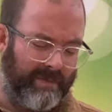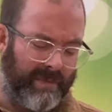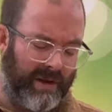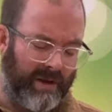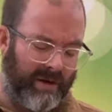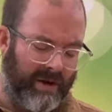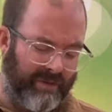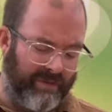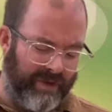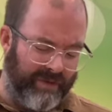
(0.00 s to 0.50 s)

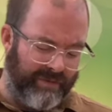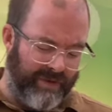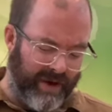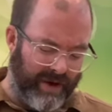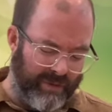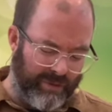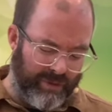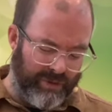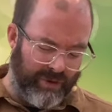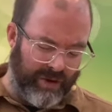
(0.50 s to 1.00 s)
Our Heavenly
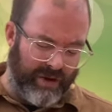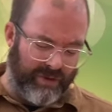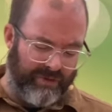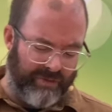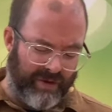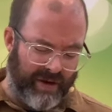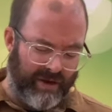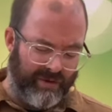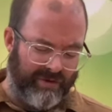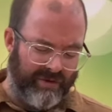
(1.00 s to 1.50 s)
Father, we do
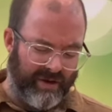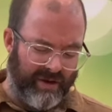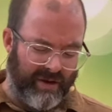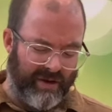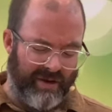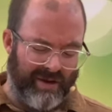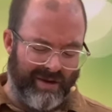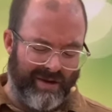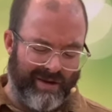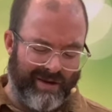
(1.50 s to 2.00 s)
confess
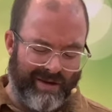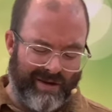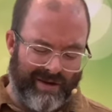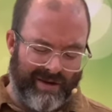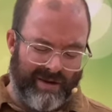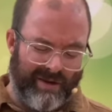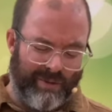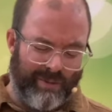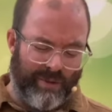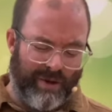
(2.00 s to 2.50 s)
that
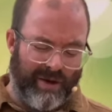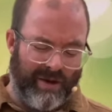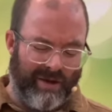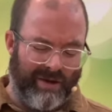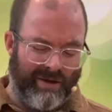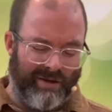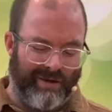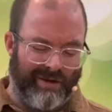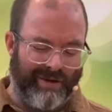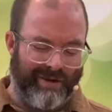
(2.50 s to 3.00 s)

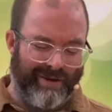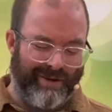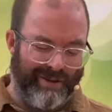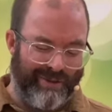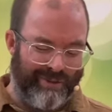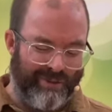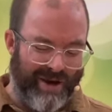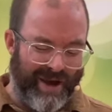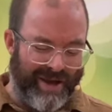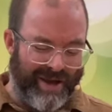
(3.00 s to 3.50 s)
we
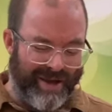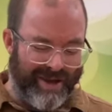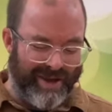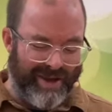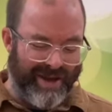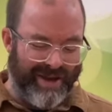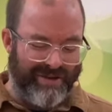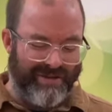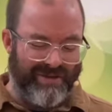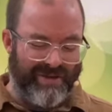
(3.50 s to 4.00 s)

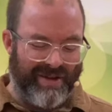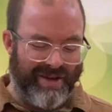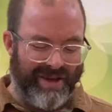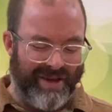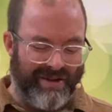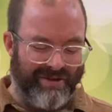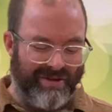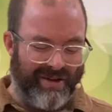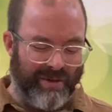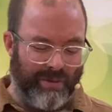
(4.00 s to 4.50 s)
recognize that
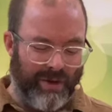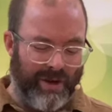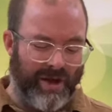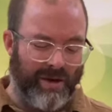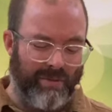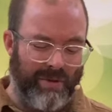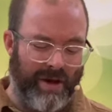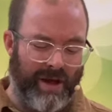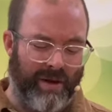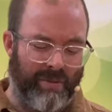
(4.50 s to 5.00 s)
easily we
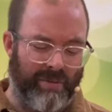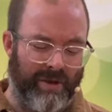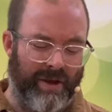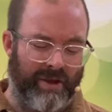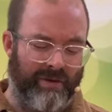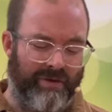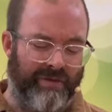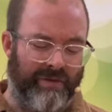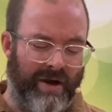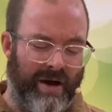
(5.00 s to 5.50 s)
can become like
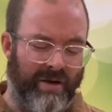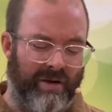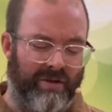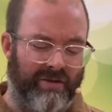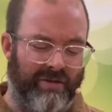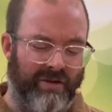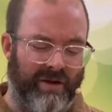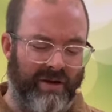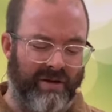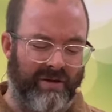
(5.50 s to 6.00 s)
the
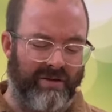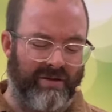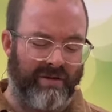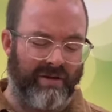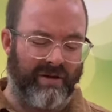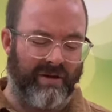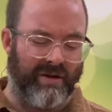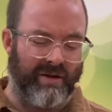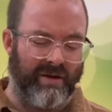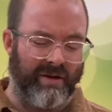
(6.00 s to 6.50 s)
Pharisees,
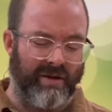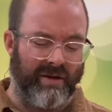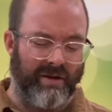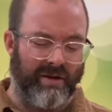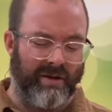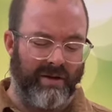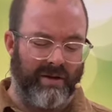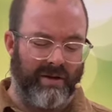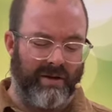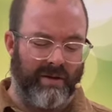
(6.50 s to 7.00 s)

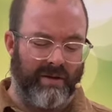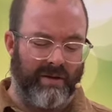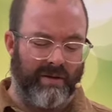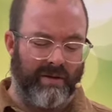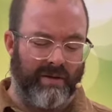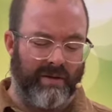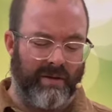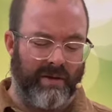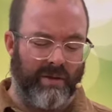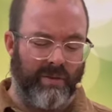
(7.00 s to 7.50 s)

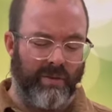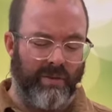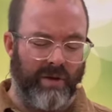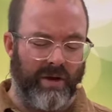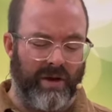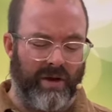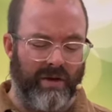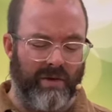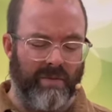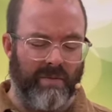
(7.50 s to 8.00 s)
and
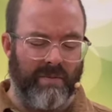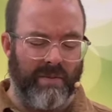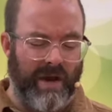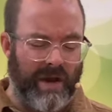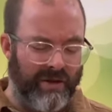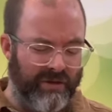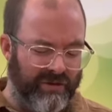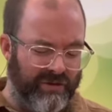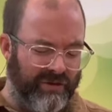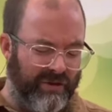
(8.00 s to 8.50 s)
we
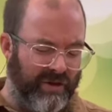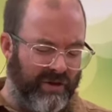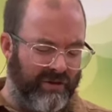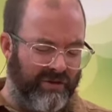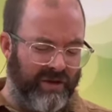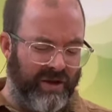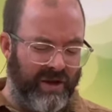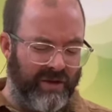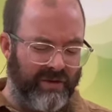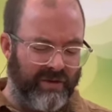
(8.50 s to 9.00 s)
miss
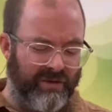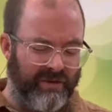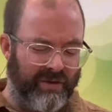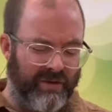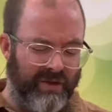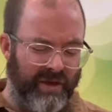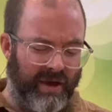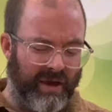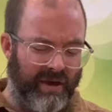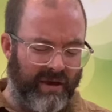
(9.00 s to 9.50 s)
Jesus
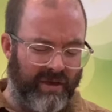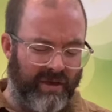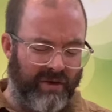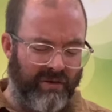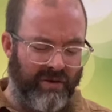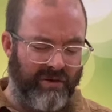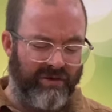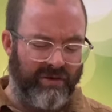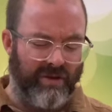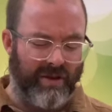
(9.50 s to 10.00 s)
and think the
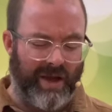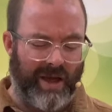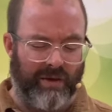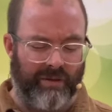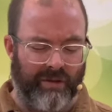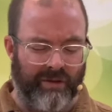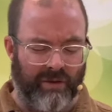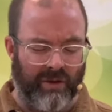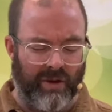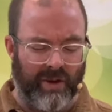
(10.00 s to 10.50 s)
Christian
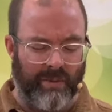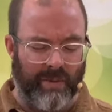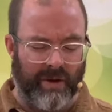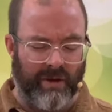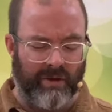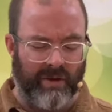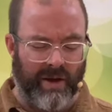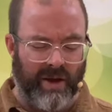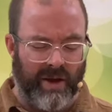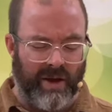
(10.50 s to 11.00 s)
life is all
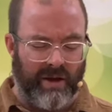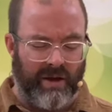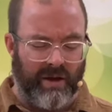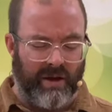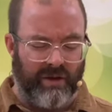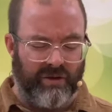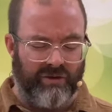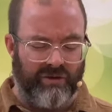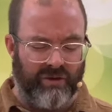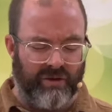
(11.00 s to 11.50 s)
about
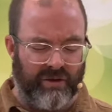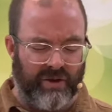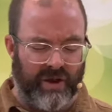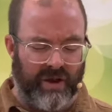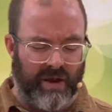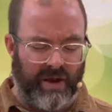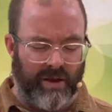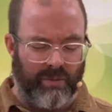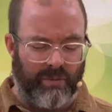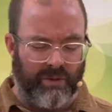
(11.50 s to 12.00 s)

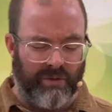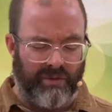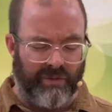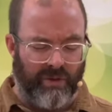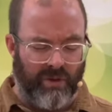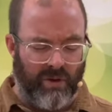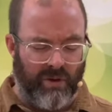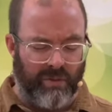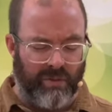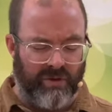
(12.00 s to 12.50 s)
duty and
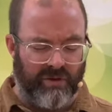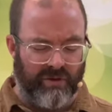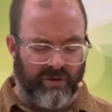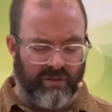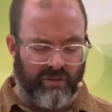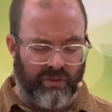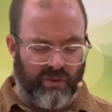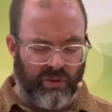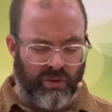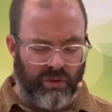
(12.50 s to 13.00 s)
performance
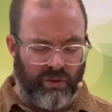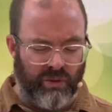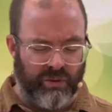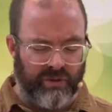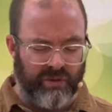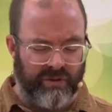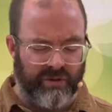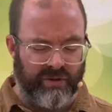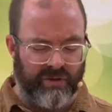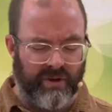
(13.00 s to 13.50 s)
and
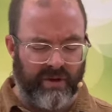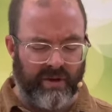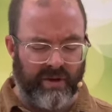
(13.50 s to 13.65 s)
rules.